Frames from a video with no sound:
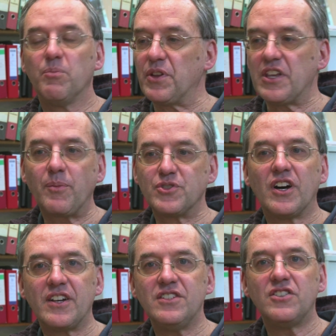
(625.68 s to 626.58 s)
But the
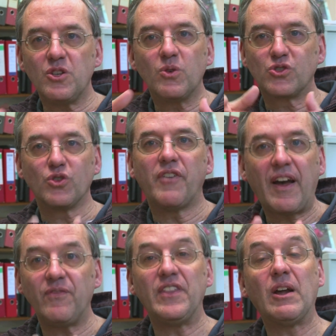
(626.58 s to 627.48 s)
upside is that you sort of
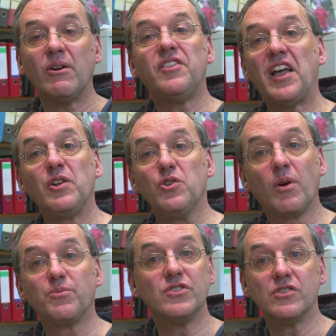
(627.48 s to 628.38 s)
haven't narrowed down your
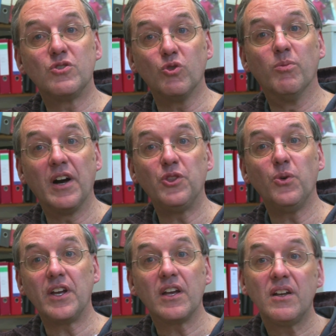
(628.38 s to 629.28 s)
options at all by
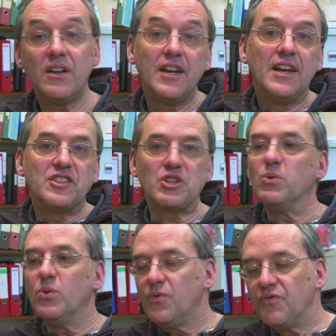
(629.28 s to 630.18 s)
doing it.
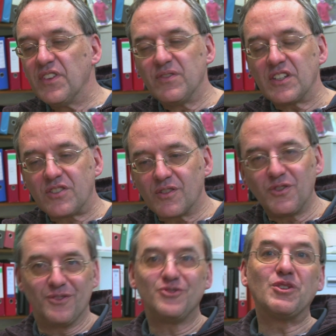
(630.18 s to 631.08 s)
So that's a
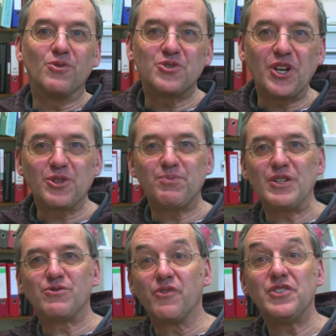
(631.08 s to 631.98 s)
general sales
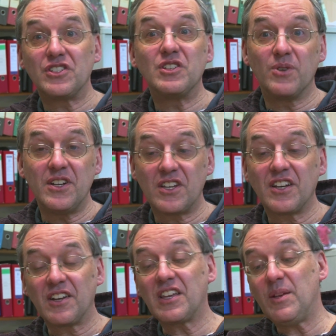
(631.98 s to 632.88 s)
pitch for a physics degree, is it
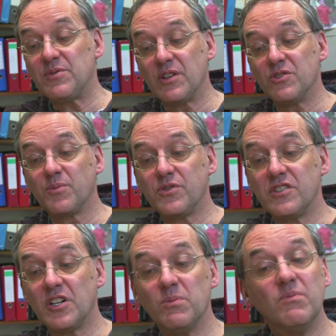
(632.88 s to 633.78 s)
kind of keeps those
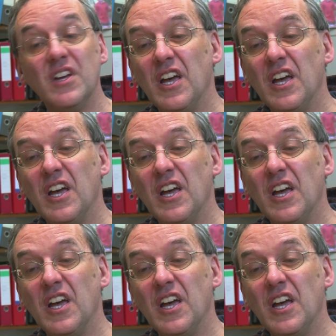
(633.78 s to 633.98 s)
options open.